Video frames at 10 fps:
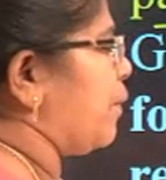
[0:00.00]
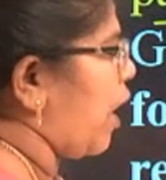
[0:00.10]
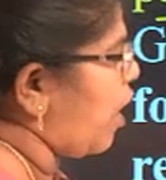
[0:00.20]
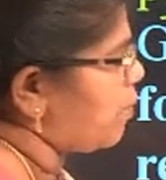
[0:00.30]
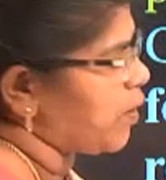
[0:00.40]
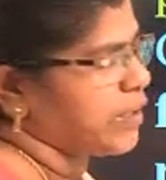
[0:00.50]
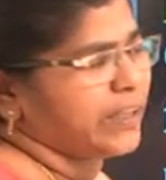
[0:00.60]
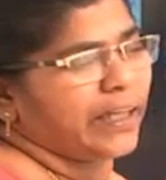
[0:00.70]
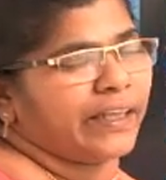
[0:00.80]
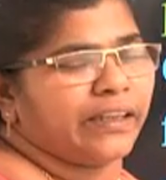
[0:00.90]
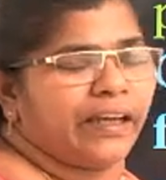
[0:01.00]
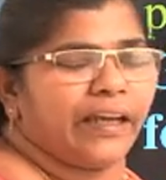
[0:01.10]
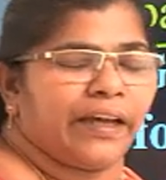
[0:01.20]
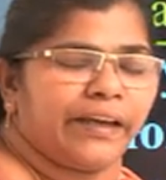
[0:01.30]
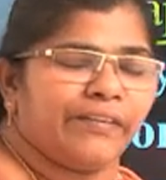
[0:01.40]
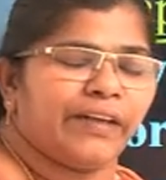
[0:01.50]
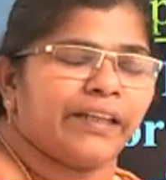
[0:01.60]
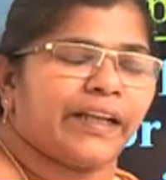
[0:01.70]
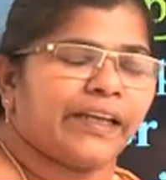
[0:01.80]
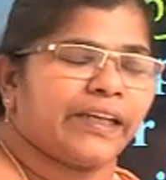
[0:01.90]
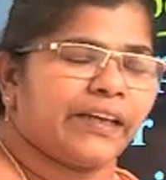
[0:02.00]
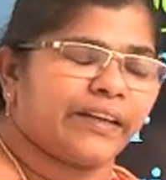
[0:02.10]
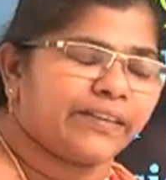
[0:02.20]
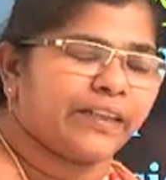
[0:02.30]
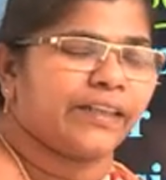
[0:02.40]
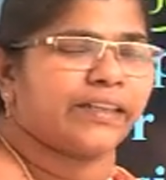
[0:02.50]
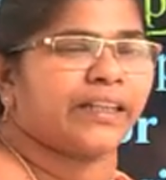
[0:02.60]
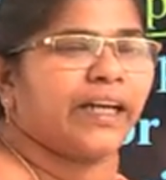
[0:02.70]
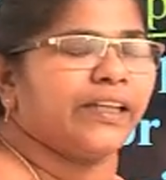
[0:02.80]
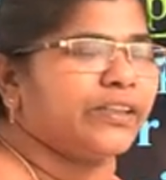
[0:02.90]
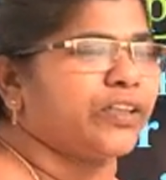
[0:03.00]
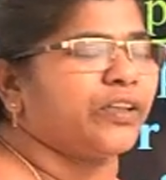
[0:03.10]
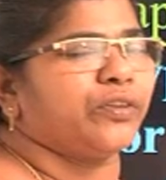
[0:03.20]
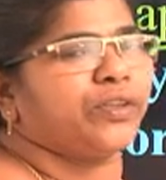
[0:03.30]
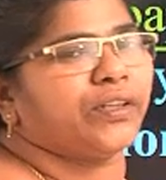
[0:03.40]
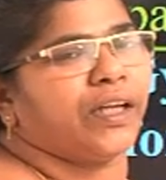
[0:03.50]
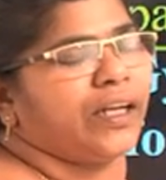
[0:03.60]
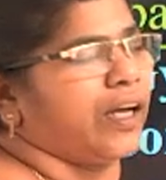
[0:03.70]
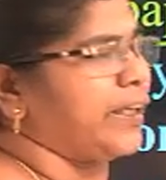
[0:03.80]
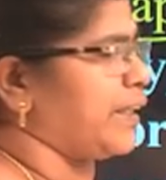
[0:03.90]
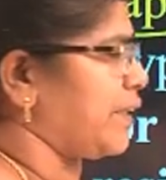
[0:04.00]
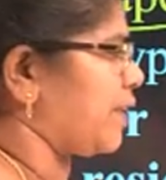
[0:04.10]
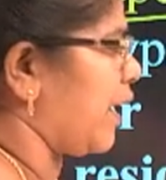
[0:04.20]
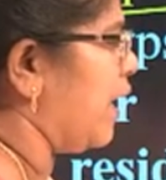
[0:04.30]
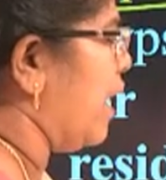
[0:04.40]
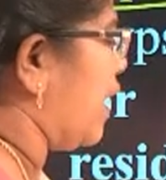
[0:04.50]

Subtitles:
almost even in the residential, institutional, or it is a